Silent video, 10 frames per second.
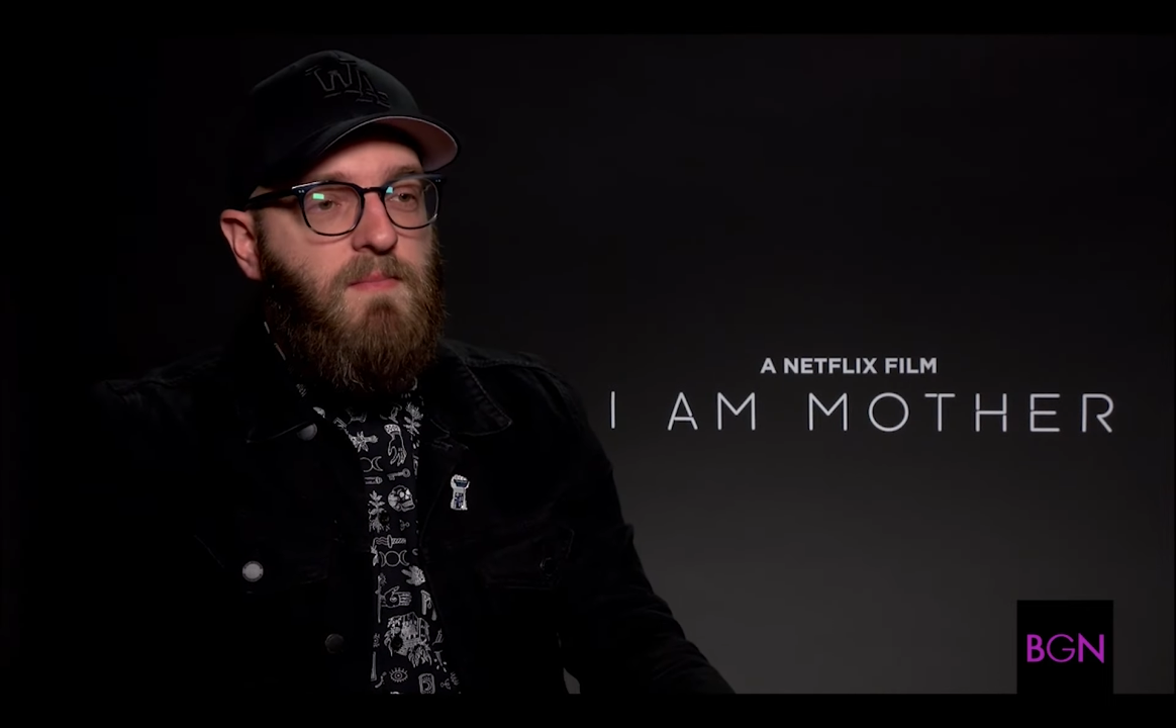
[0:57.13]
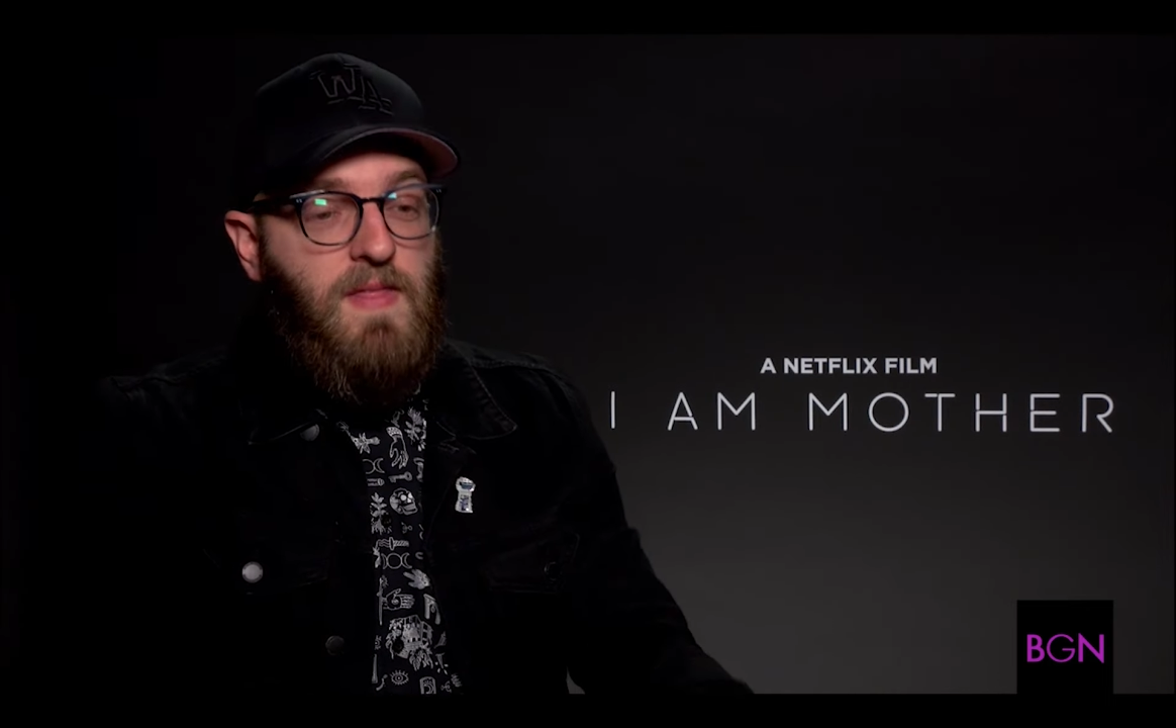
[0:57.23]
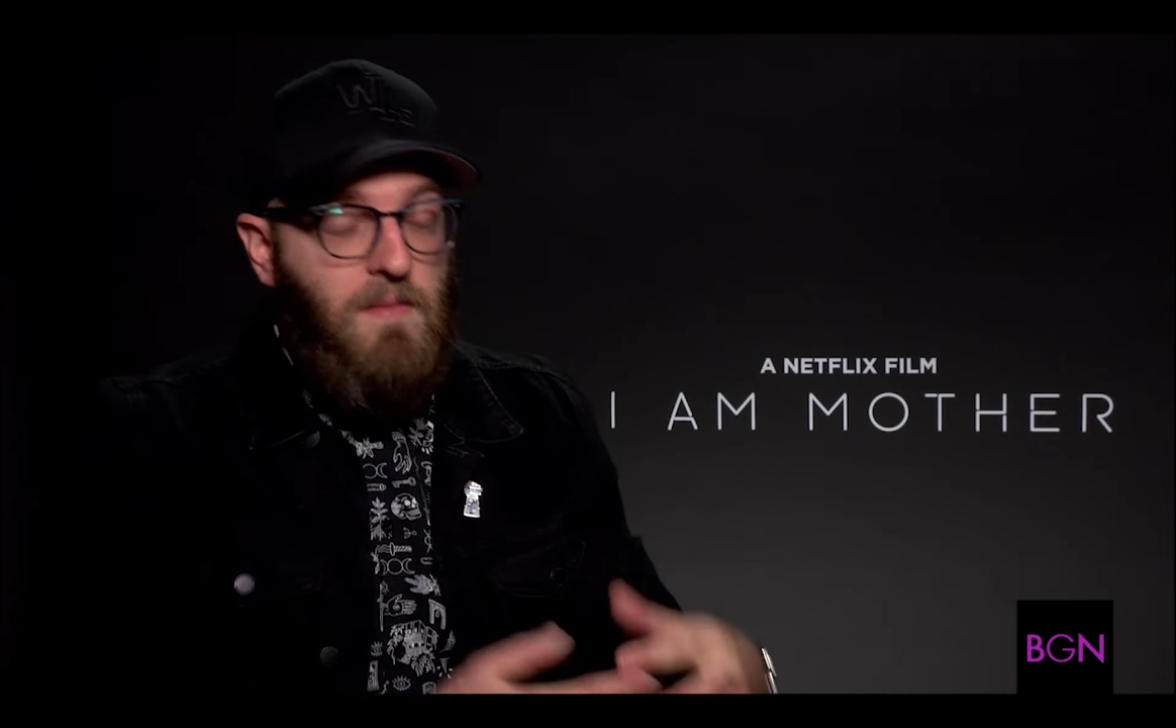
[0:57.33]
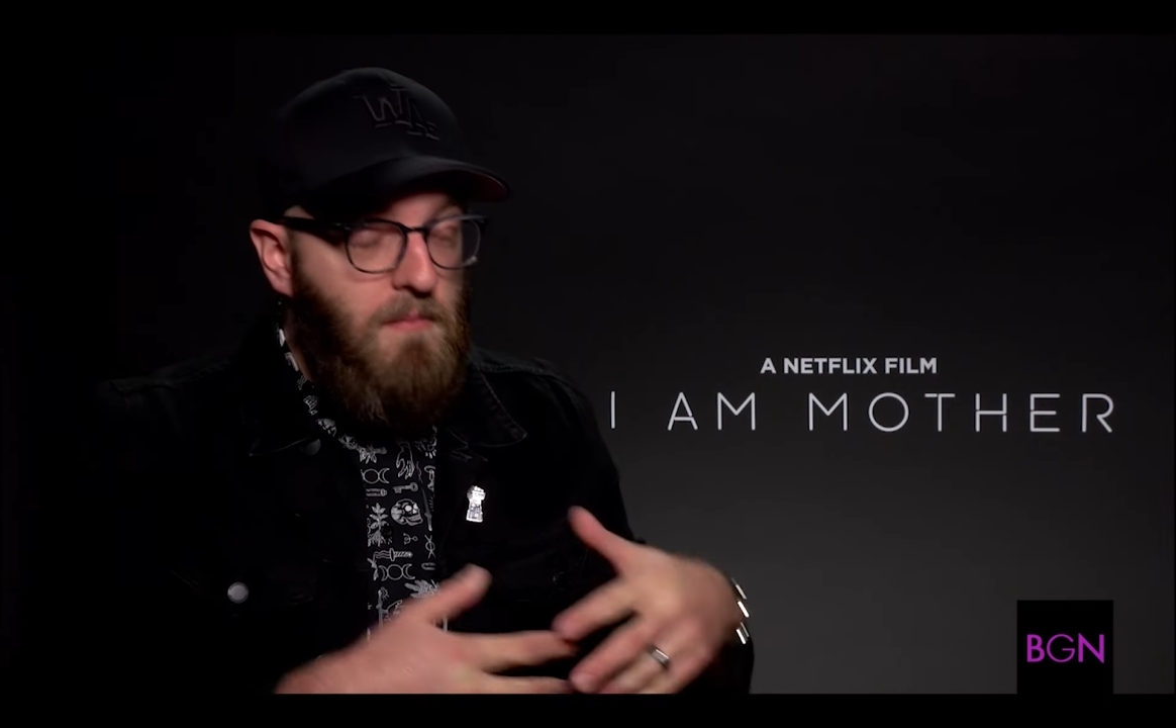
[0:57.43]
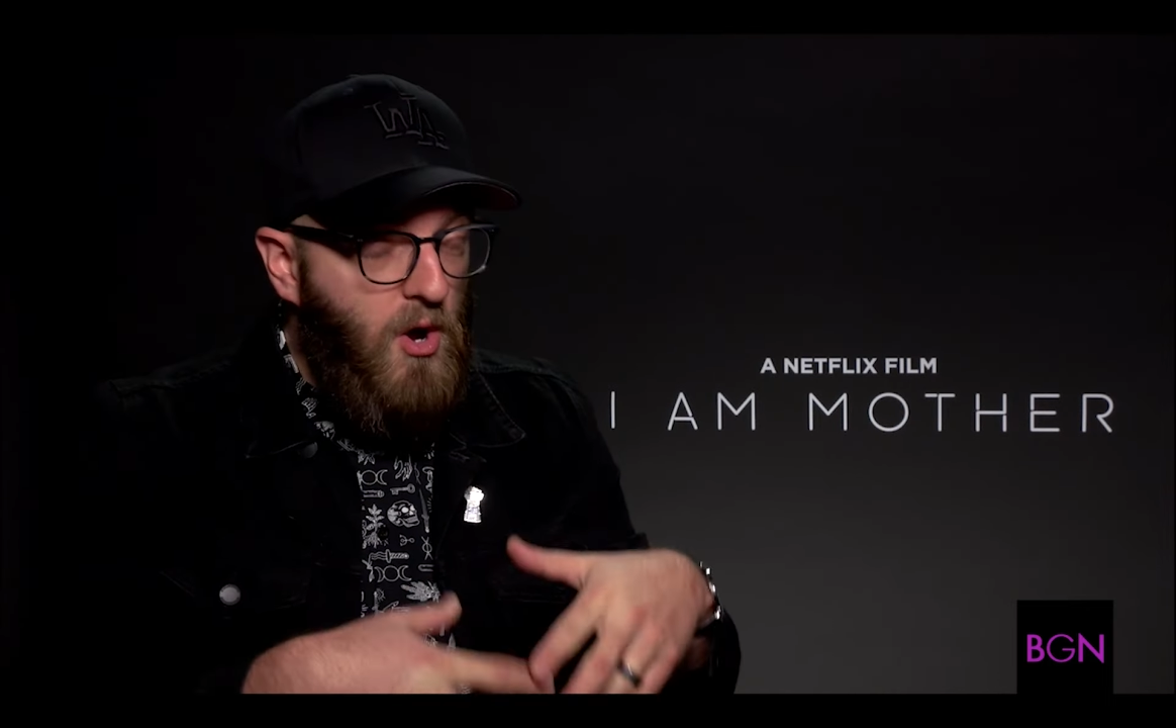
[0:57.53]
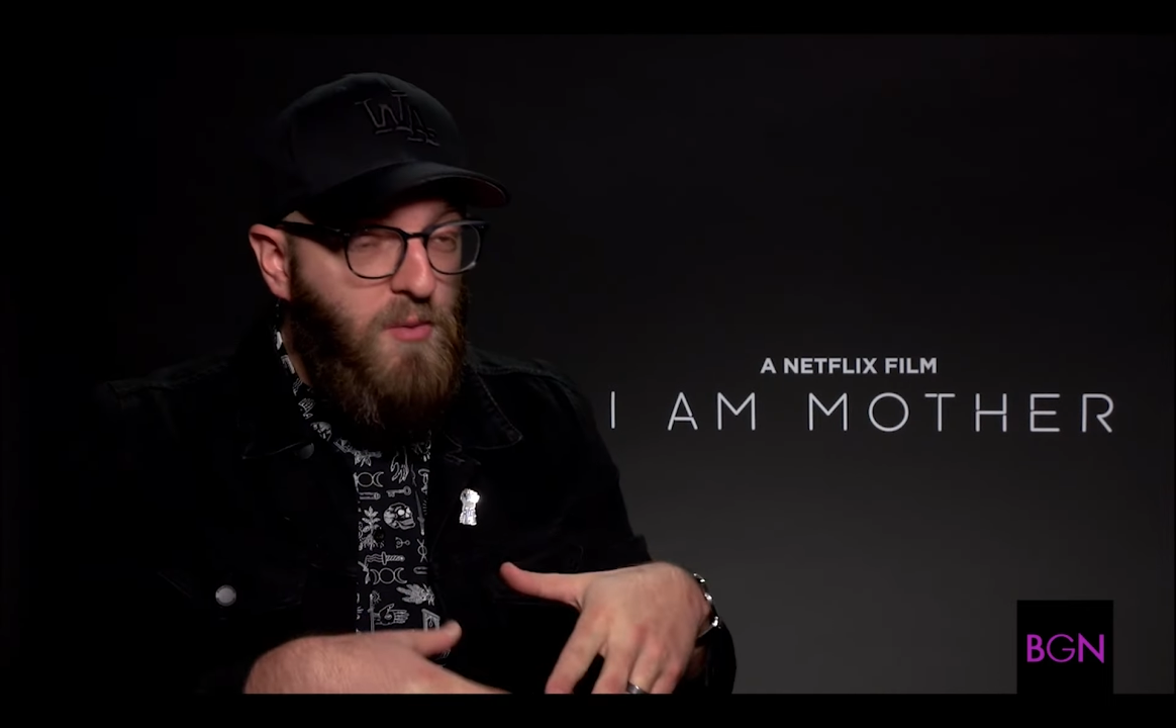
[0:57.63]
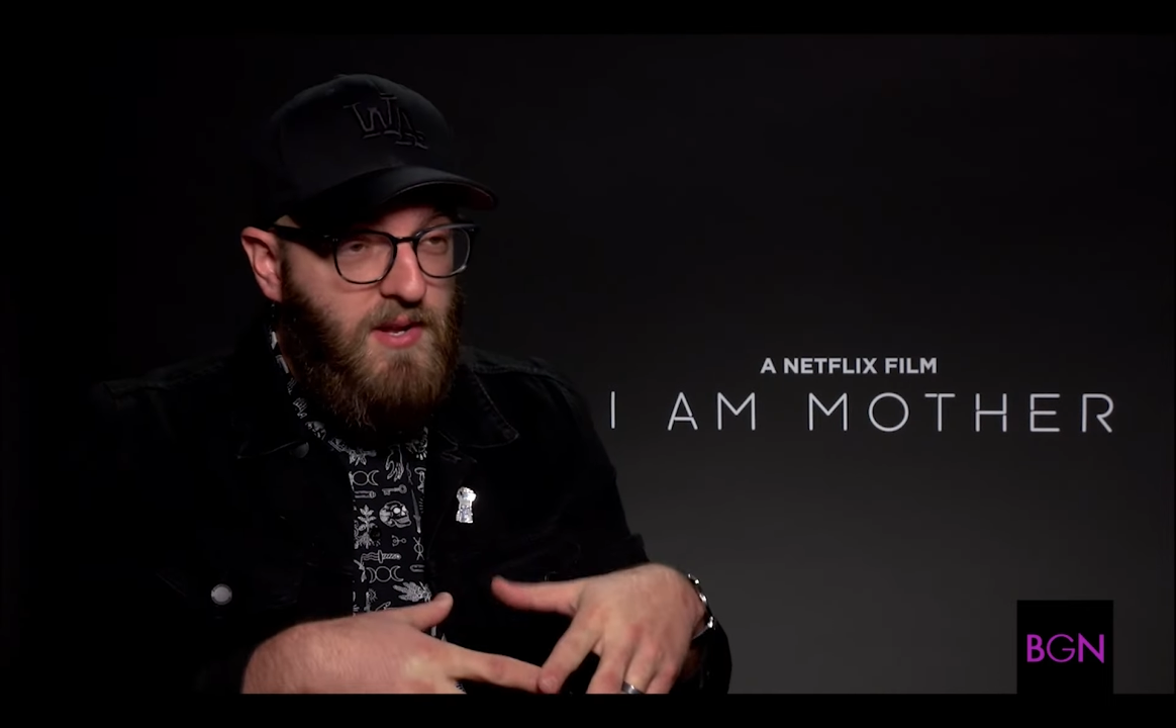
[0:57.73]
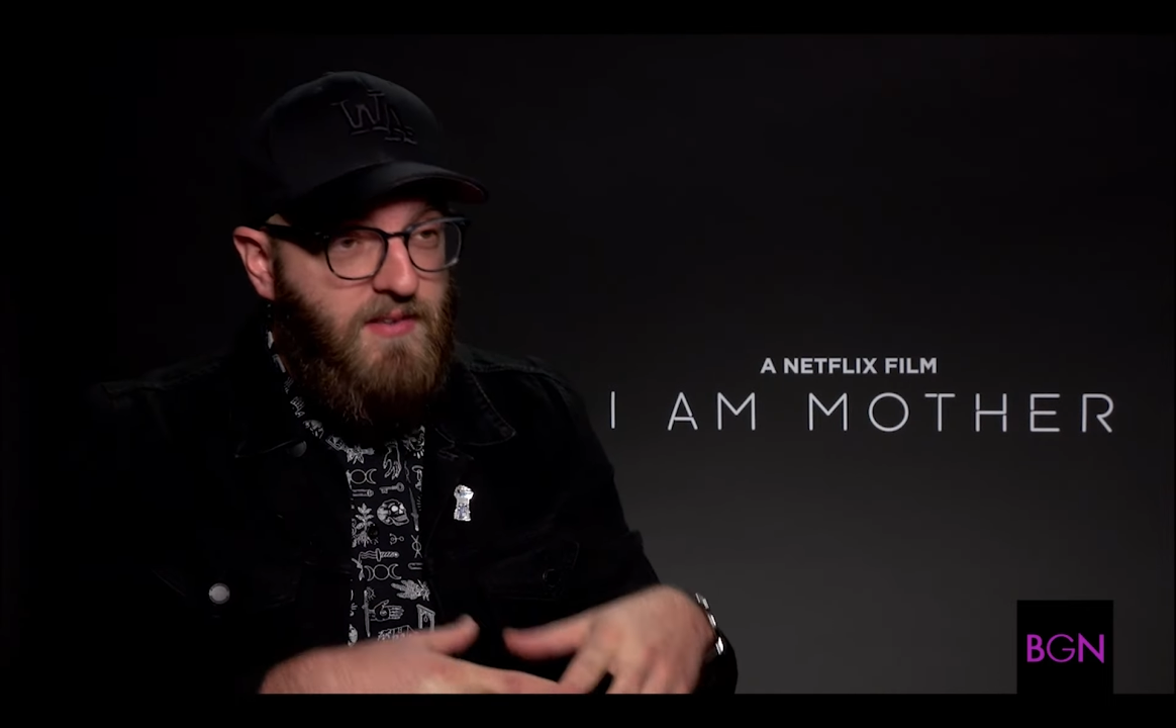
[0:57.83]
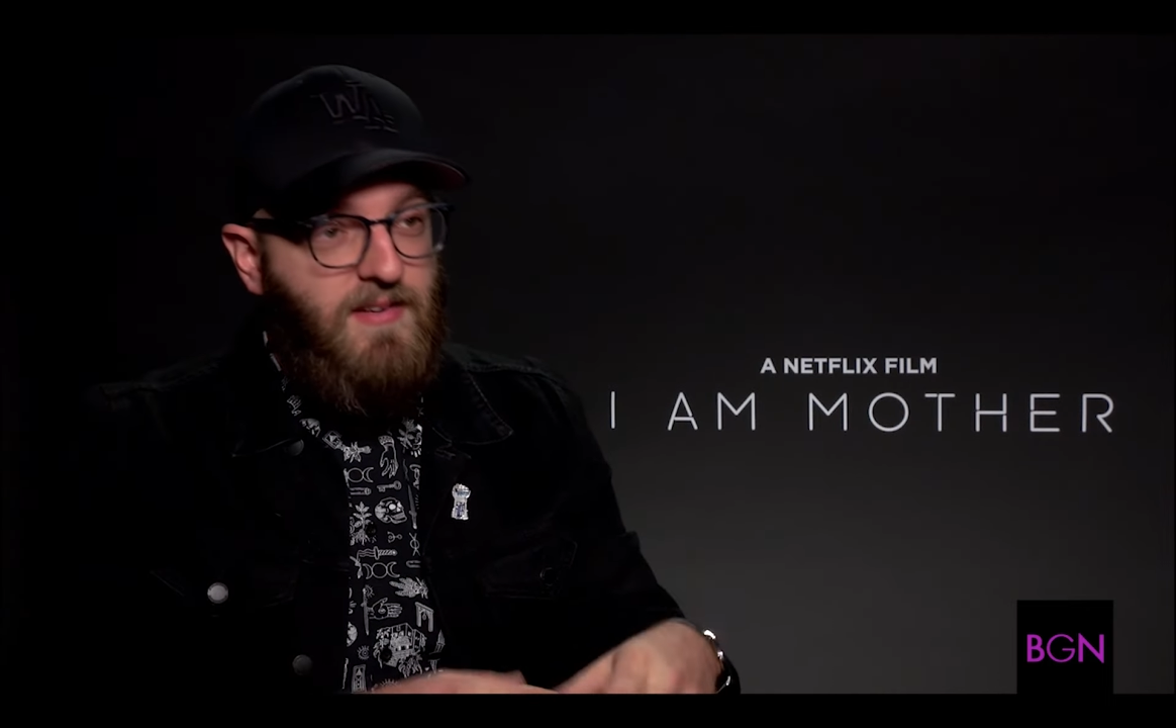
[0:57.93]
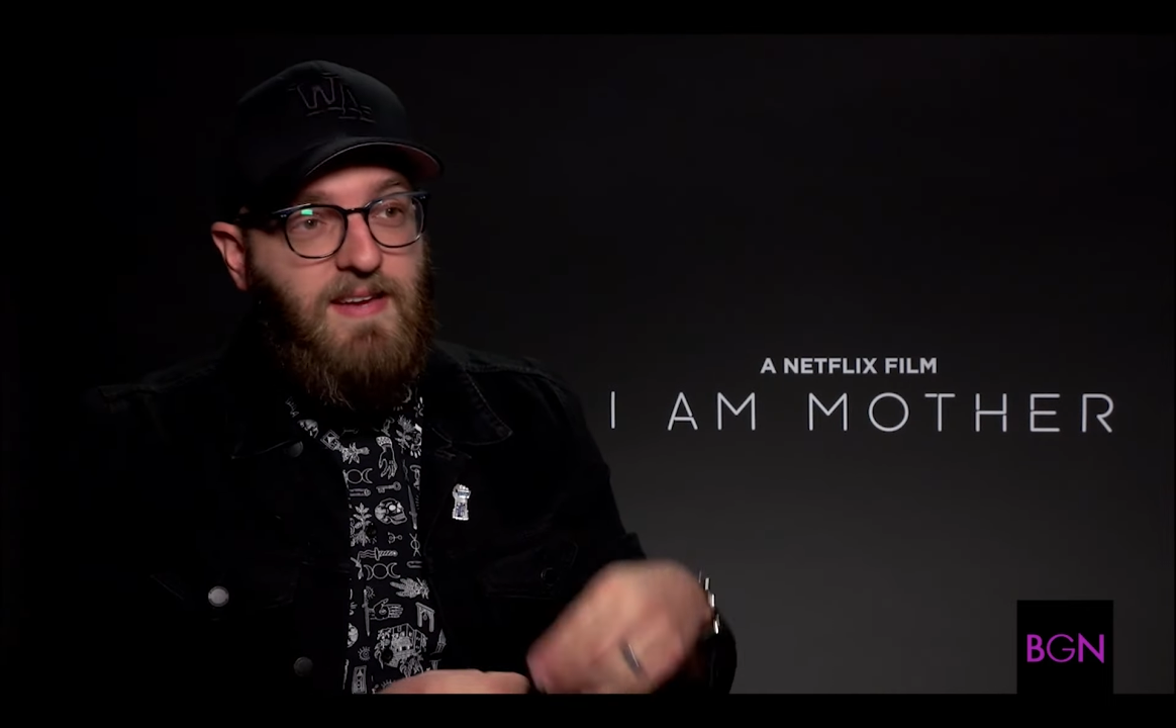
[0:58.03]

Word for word: in the moment